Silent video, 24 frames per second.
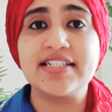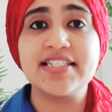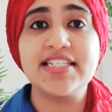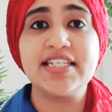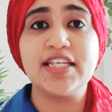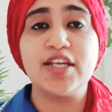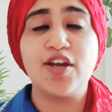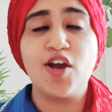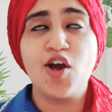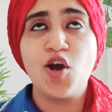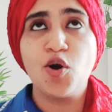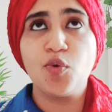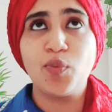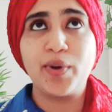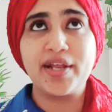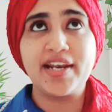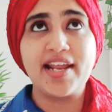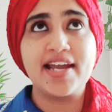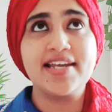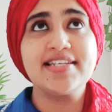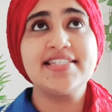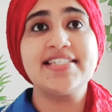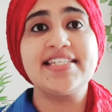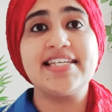See, when
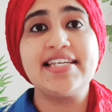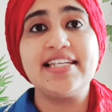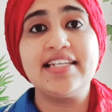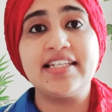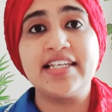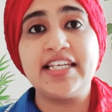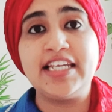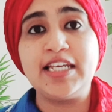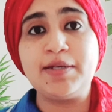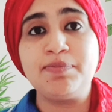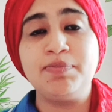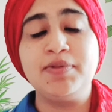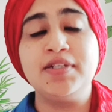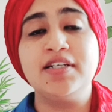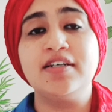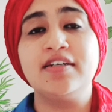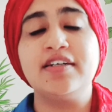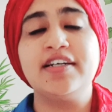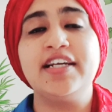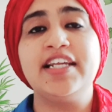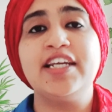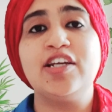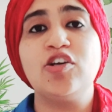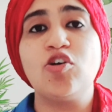I say keep
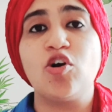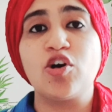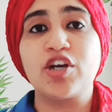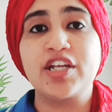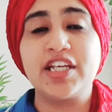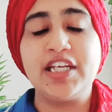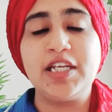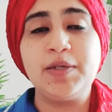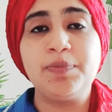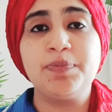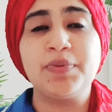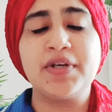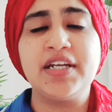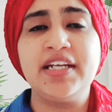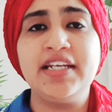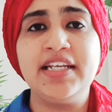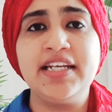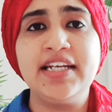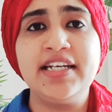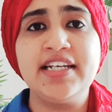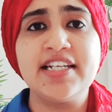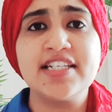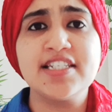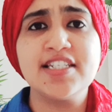learning or keep reading,
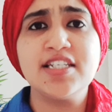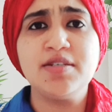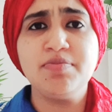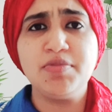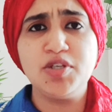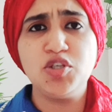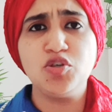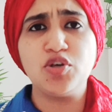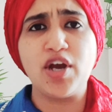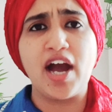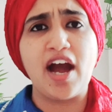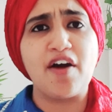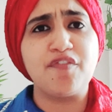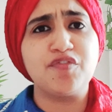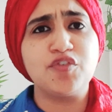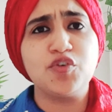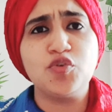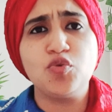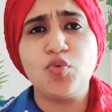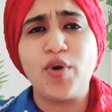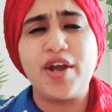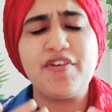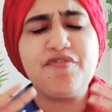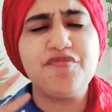it doesn't mean you have to
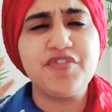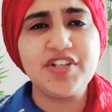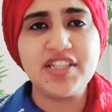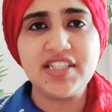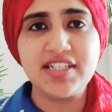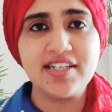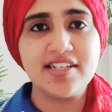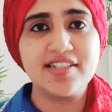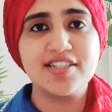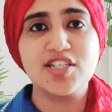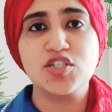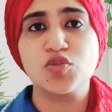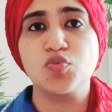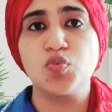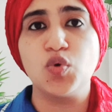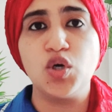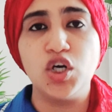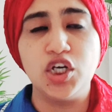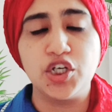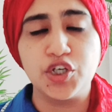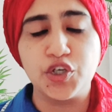know everything in this world.